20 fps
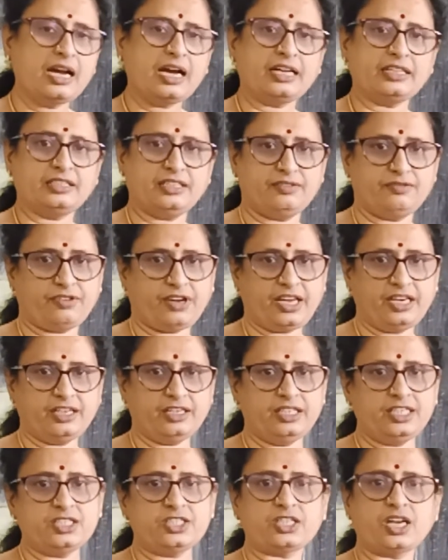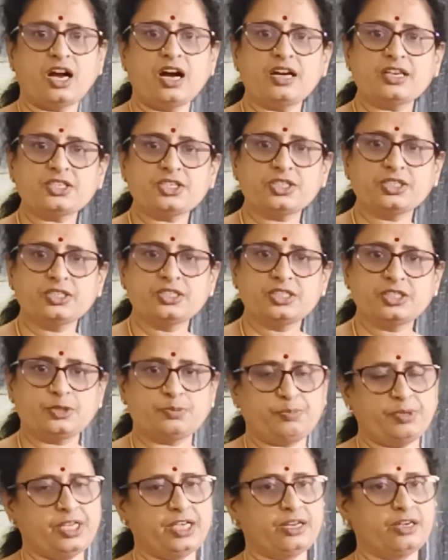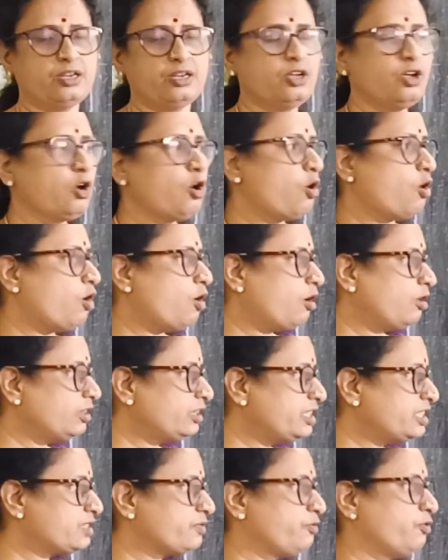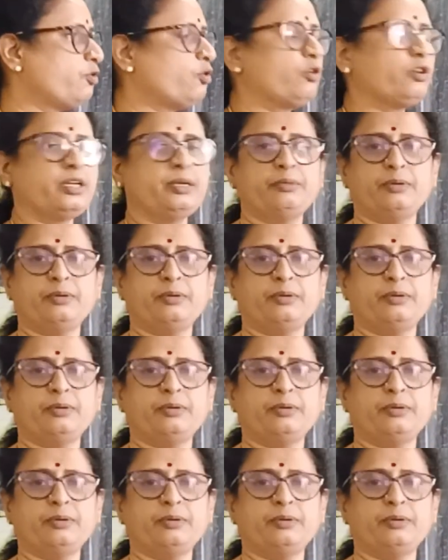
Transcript: and then finally charged sphere. All these 4